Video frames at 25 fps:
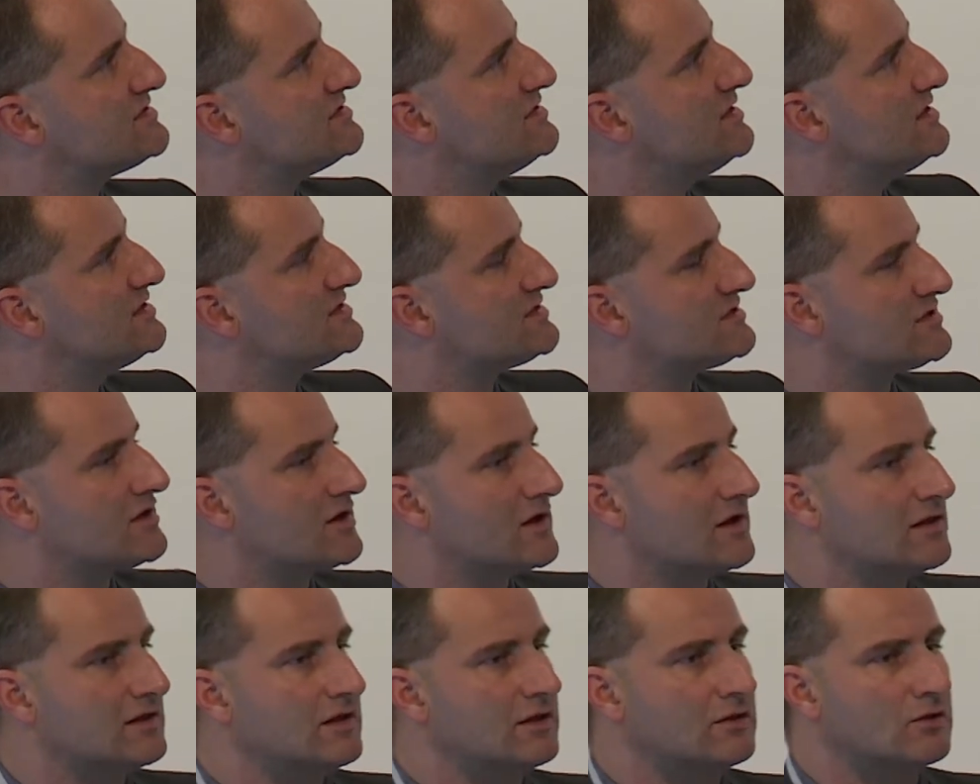
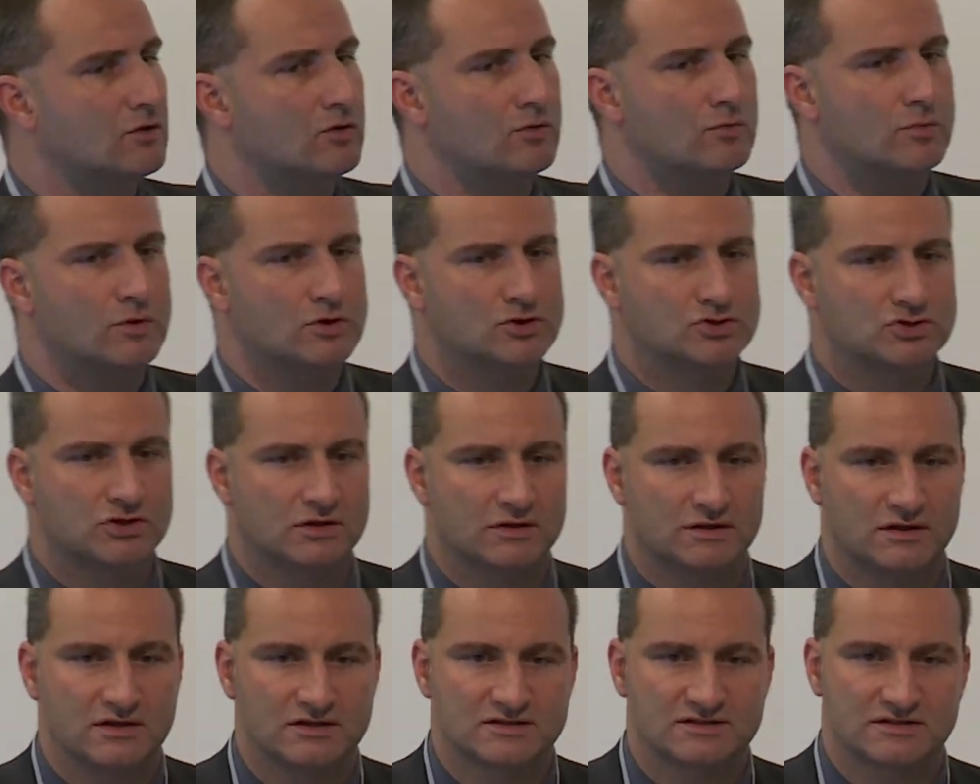district and commercial
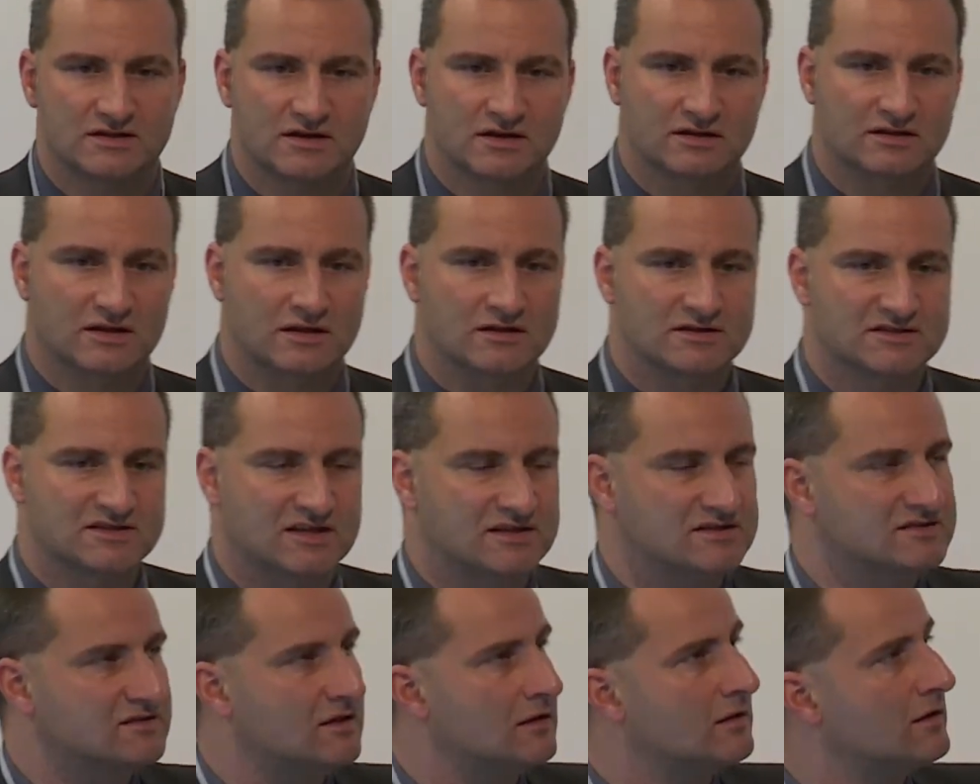district and
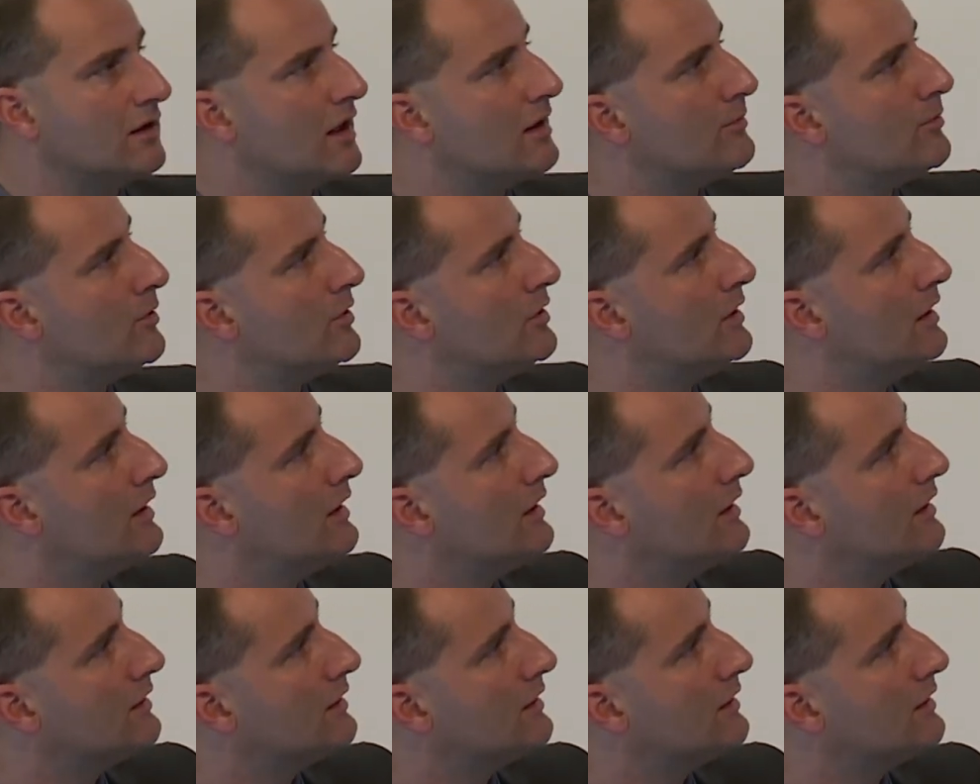sustainable